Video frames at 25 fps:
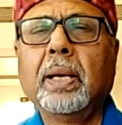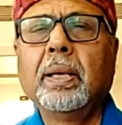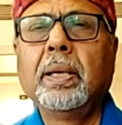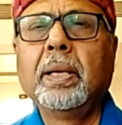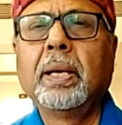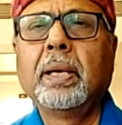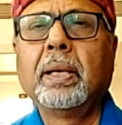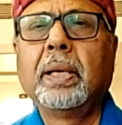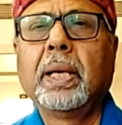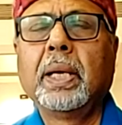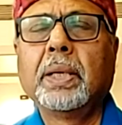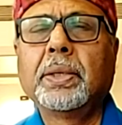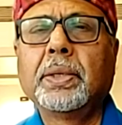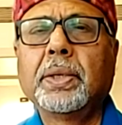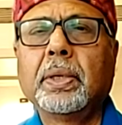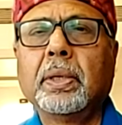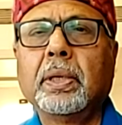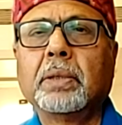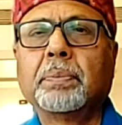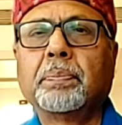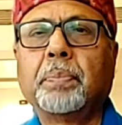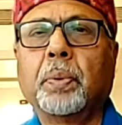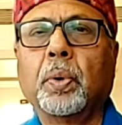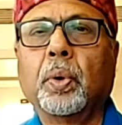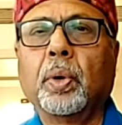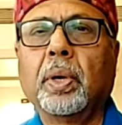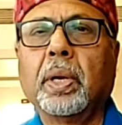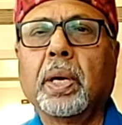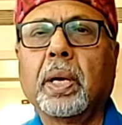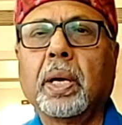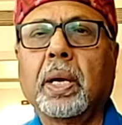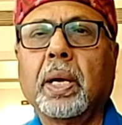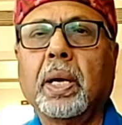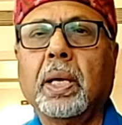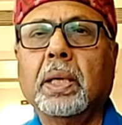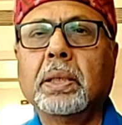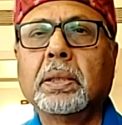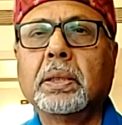Iranian nation is
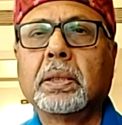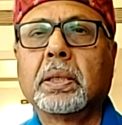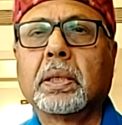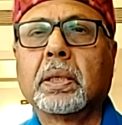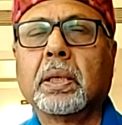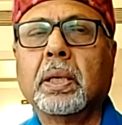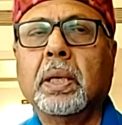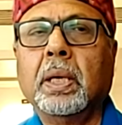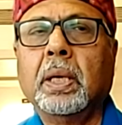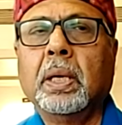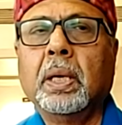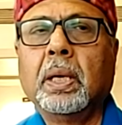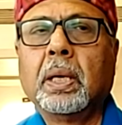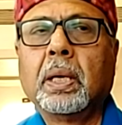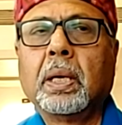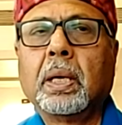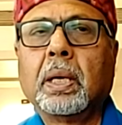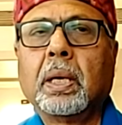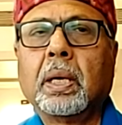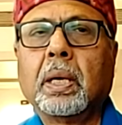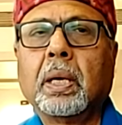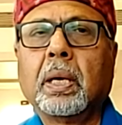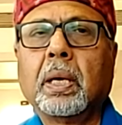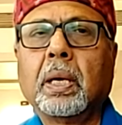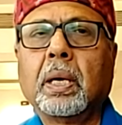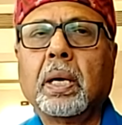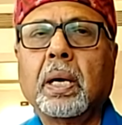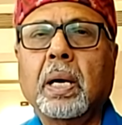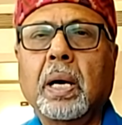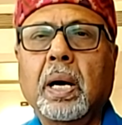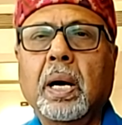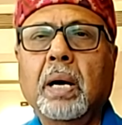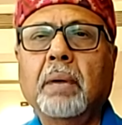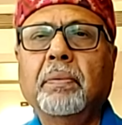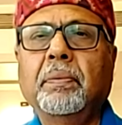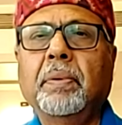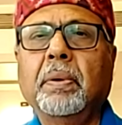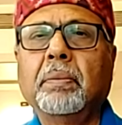polarized.
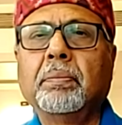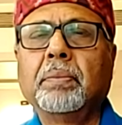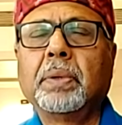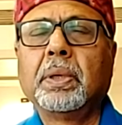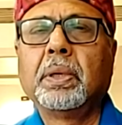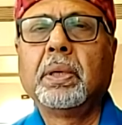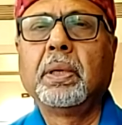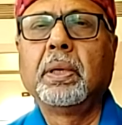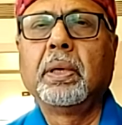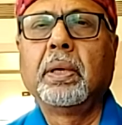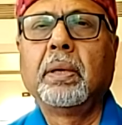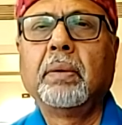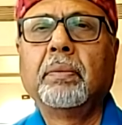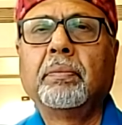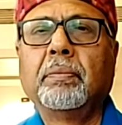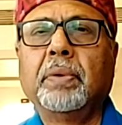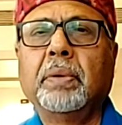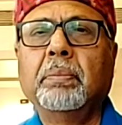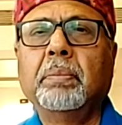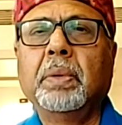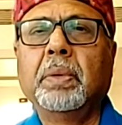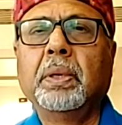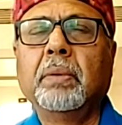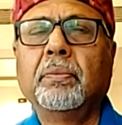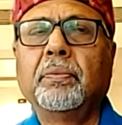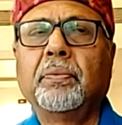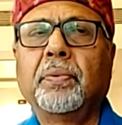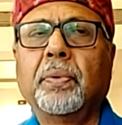Half of the women